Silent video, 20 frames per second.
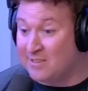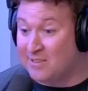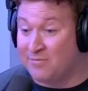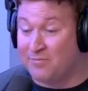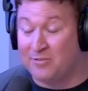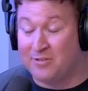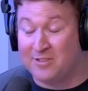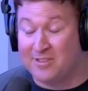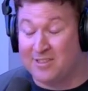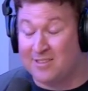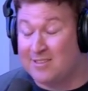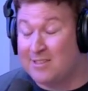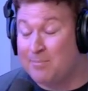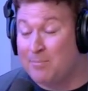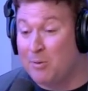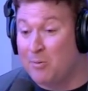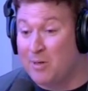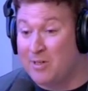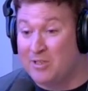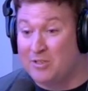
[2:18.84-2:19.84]
The
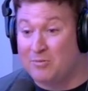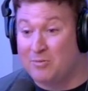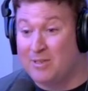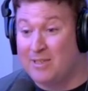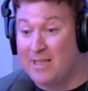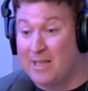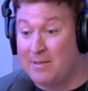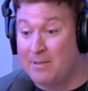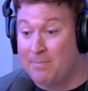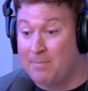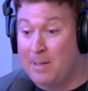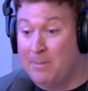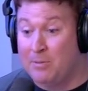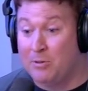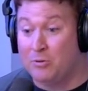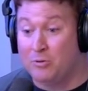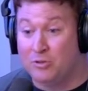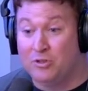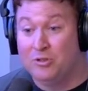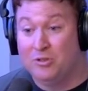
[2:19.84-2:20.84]
simple one is really that the people
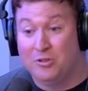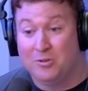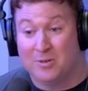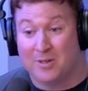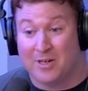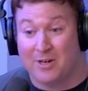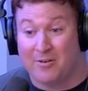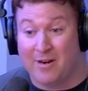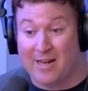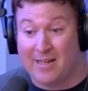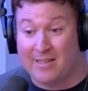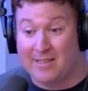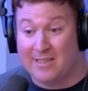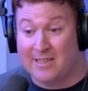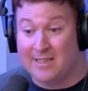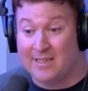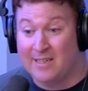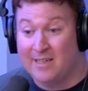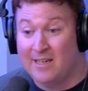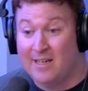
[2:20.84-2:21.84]
who do it
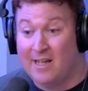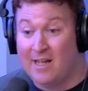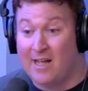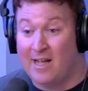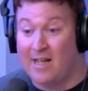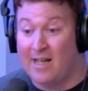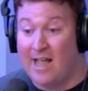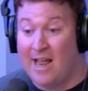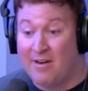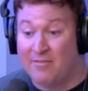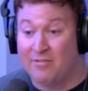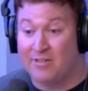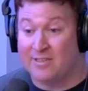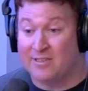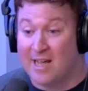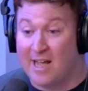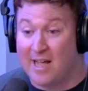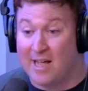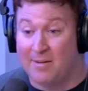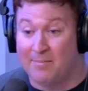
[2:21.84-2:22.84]
correctly every
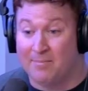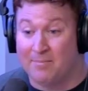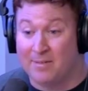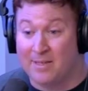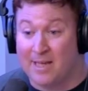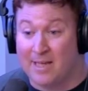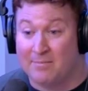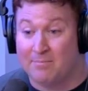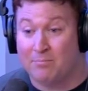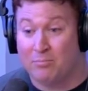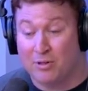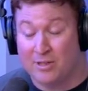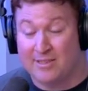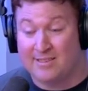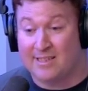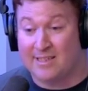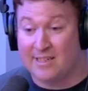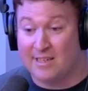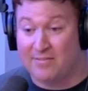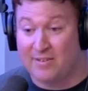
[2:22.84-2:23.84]
time get pretty
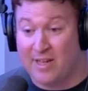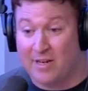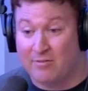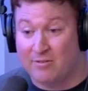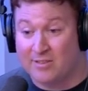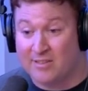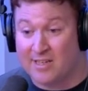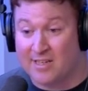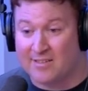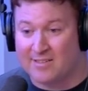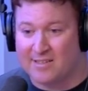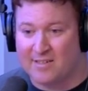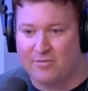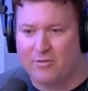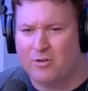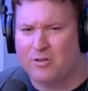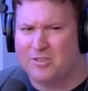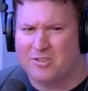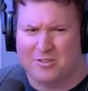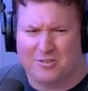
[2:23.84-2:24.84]
significant results. And of
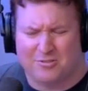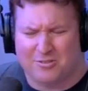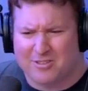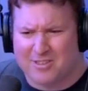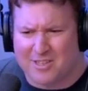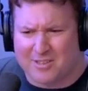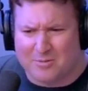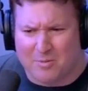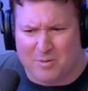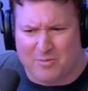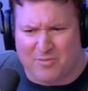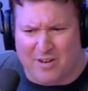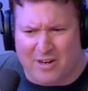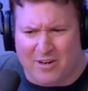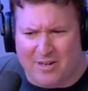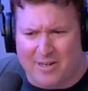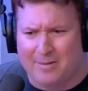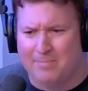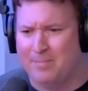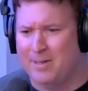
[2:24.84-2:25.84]
course, those results will
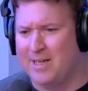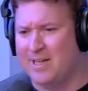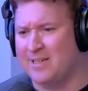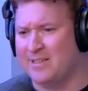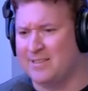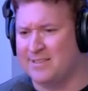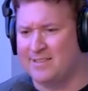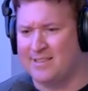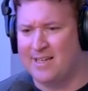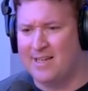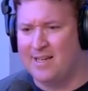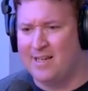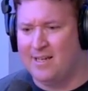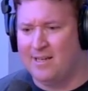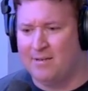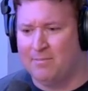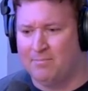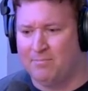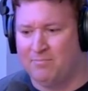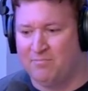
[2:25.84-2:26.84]
vary because
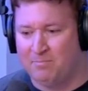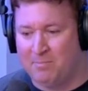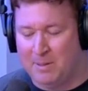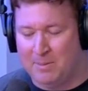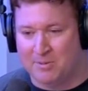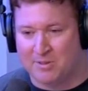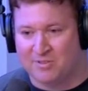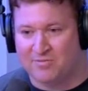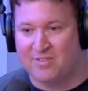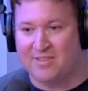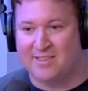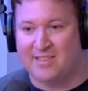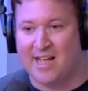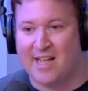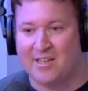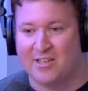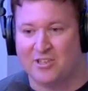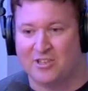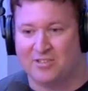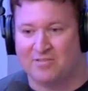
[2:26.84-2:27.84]
people's
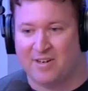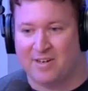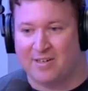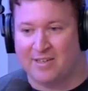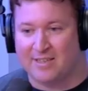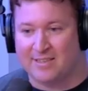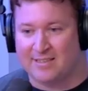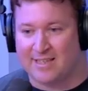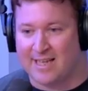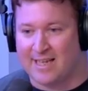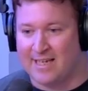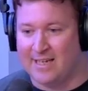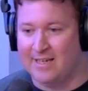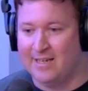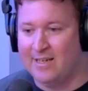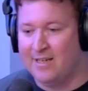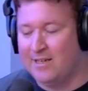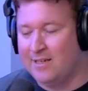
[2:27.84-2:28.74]
physiology varies. Like,